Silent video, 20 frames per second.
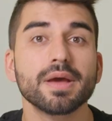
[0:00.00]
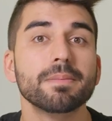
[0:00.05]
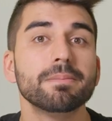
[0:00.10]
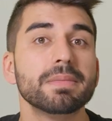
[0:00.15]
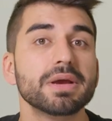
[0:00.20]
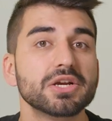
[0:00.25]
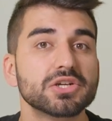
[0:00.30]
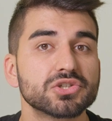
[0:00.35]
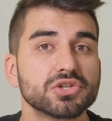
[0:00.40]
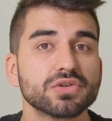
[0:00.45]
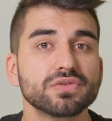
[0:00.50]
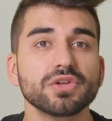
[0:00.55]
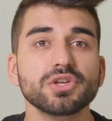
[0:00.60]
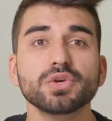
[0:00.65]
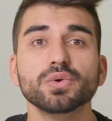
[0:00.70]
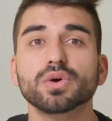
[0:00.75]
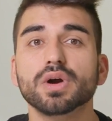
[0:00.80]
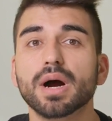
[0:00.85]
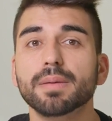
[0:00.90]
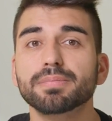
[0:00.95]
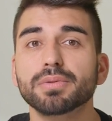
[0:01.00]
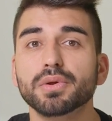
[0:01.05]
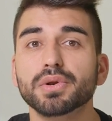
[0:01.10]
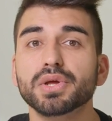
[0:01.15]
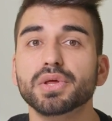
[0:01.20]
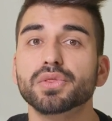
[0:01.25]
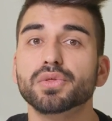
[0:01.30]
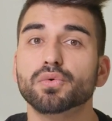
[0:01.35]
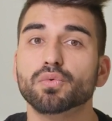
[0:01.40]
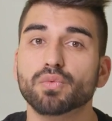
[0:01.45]
Make sure that you are
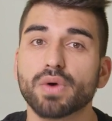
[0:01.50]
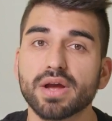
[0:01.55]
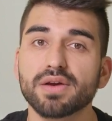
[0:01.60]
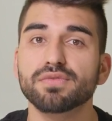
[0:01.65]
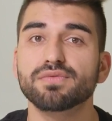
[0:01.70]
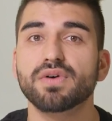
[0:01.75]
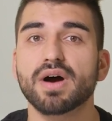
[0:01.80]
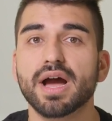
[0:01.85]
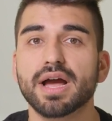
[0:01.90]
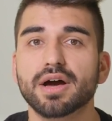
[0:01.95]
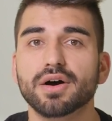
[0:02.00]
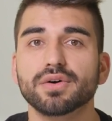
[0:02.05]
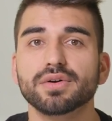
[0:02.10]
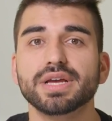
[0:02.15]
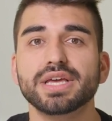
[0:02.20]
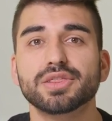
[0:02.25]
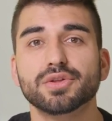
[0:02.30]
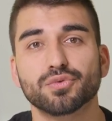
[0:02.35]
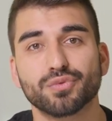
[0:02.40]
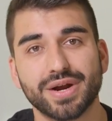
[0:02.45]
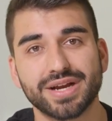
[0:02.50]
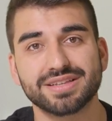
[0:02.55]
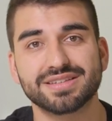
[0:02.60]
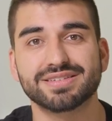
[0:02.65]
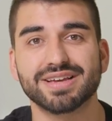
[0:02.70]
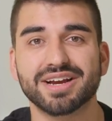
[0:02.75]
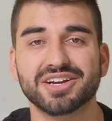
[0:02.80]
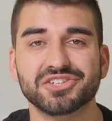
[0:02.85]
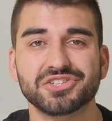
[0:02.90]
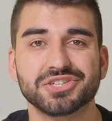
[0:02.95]
uploading the right file in the right
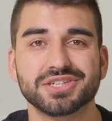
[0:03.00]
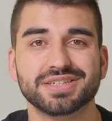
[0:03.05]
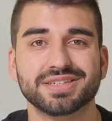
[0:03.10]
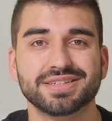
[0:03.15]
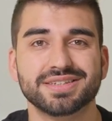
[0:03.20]
section.